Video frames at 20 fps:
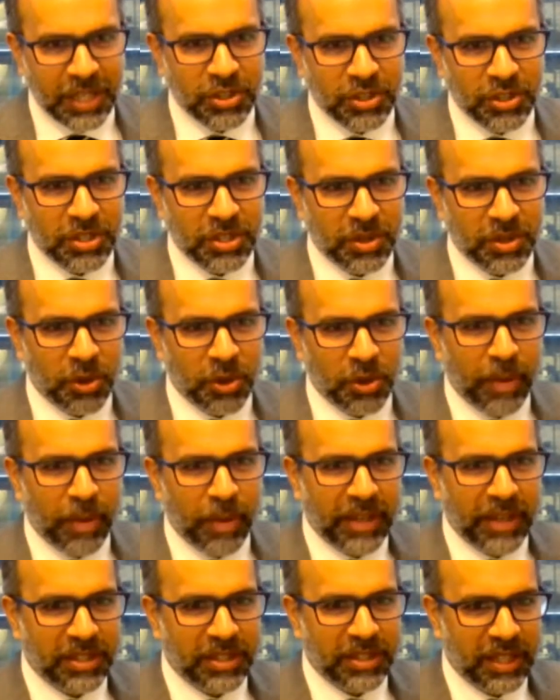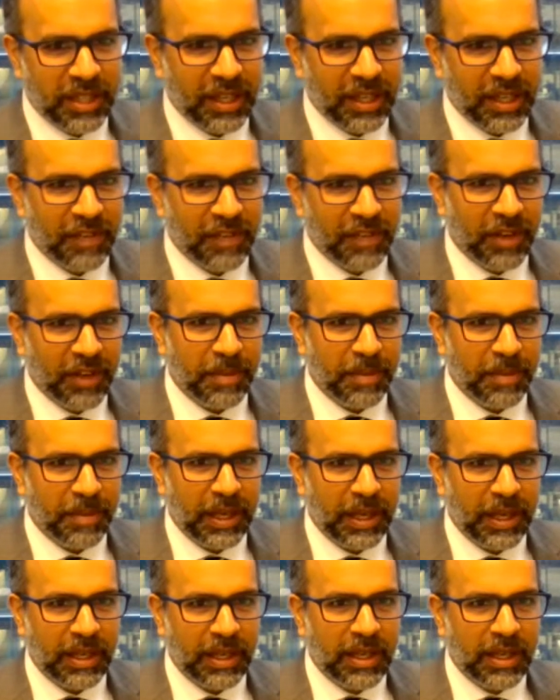just to go back to Nick, if I
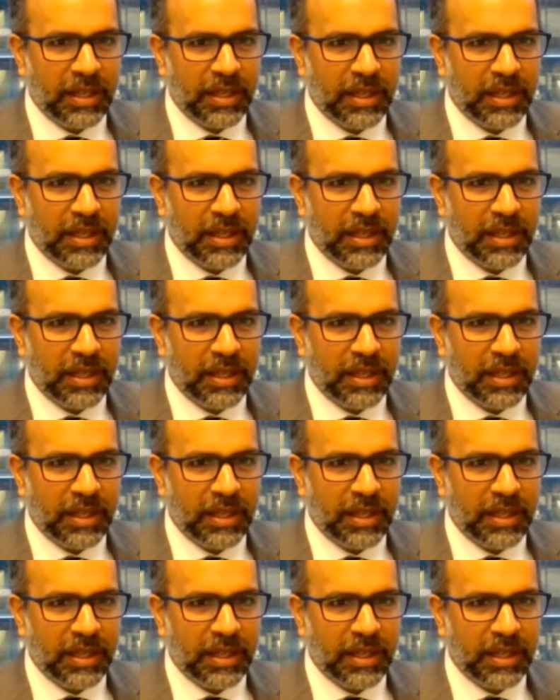may.